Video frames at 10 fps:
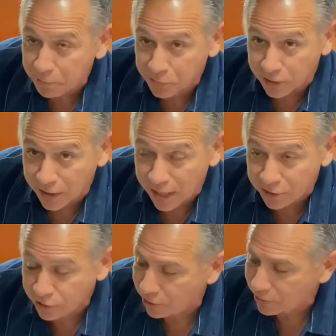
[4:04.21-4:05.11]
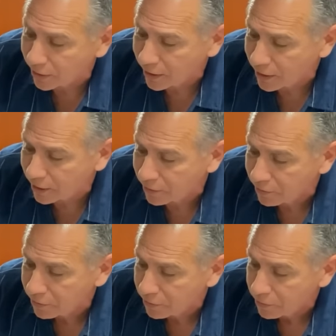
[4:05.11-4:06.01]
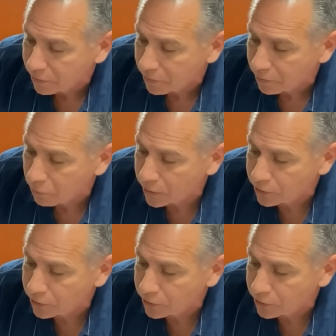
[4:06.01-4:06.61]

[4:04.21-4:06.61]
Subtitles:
was the last year. They kind of went